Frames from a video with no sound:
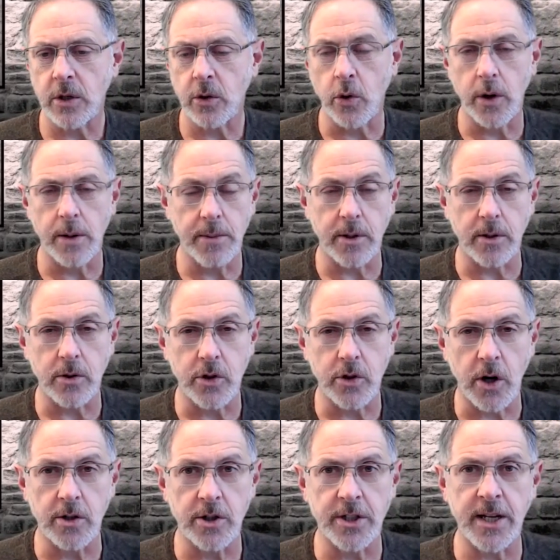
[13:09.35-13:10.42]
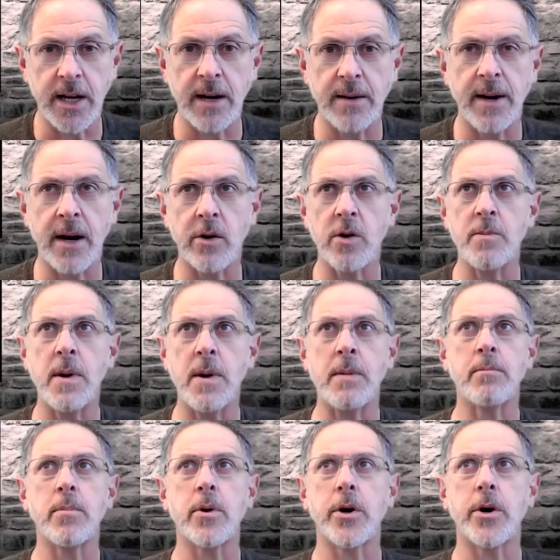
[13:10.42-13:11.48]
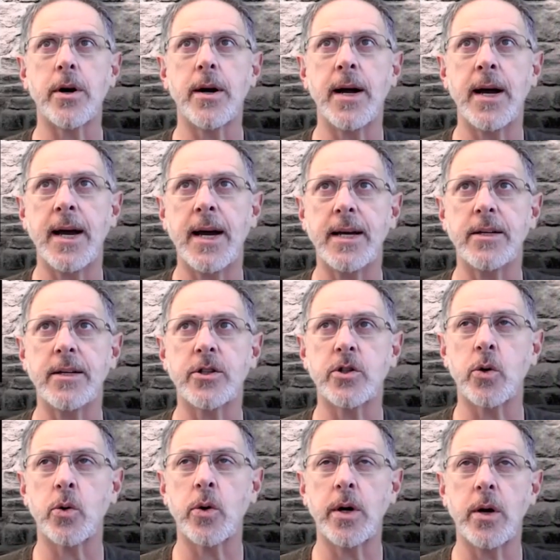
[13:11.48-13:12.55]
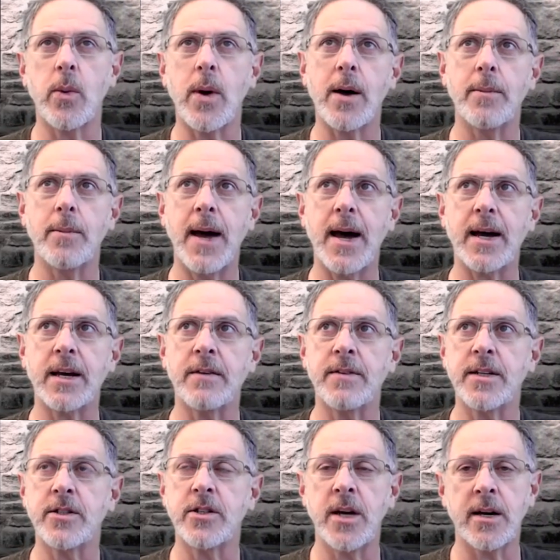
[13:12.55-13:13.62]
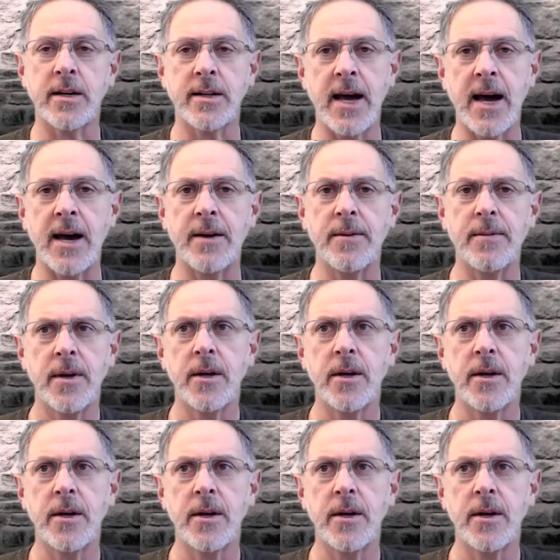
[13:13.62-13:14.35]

criminal charges, I remember a story a while back of this young guy